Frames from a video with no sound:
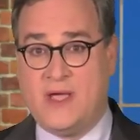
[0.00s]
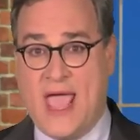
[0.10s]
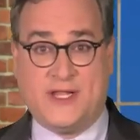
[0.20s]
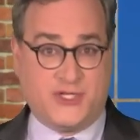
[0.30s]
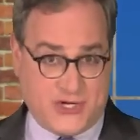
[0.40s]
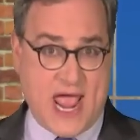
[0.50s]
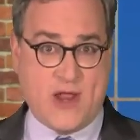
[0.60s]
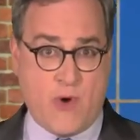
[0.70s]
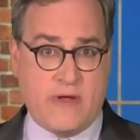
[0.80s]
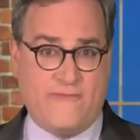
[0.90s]
It's
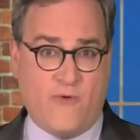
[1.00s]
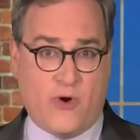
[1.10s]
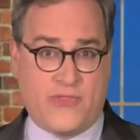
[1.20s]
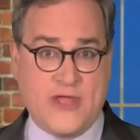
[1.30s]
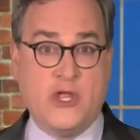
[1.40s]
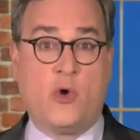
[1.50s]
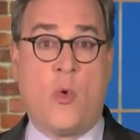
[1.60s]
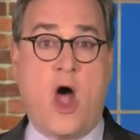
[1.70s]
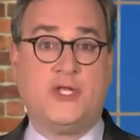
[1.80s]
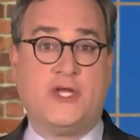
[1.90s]
January 4th, and you're
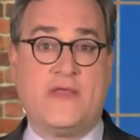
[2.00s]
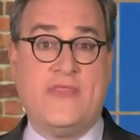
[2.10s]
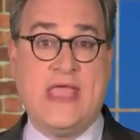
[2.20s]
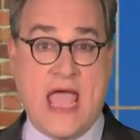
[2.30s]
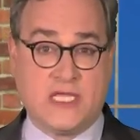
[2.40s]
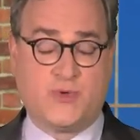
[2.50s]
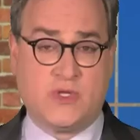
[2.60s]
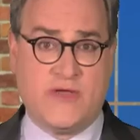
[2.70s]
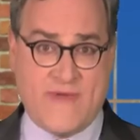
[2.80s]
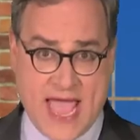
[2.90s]
watching The Ezra
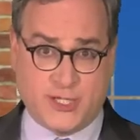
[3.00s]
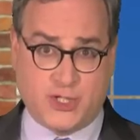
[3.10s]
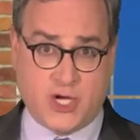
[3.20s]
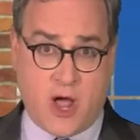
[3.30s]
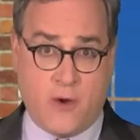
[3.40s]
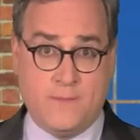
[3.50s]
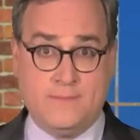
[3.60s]
Levant Show.